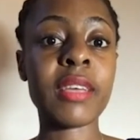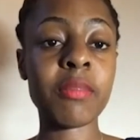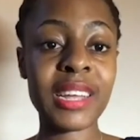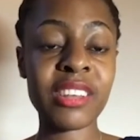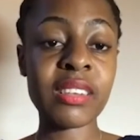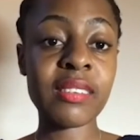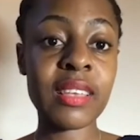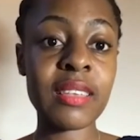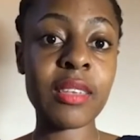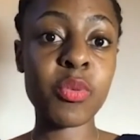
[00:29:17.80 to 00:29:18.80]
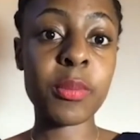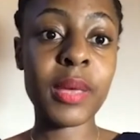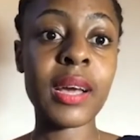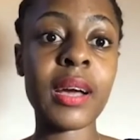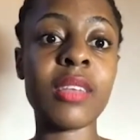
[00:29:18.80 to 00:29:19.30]
purchases that we
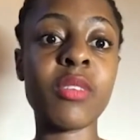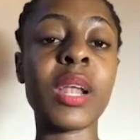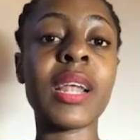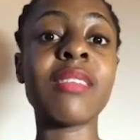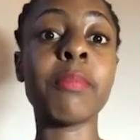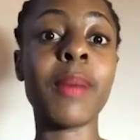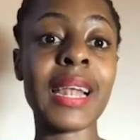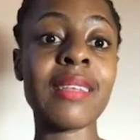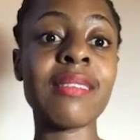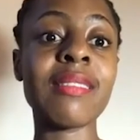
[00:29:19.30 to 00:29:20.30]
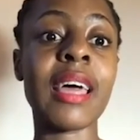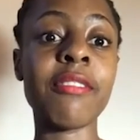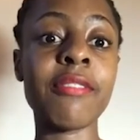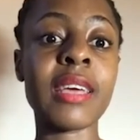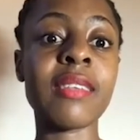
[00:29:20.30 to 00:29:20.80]
make, as well as balance the
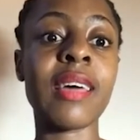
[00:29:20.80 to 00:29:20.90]
FX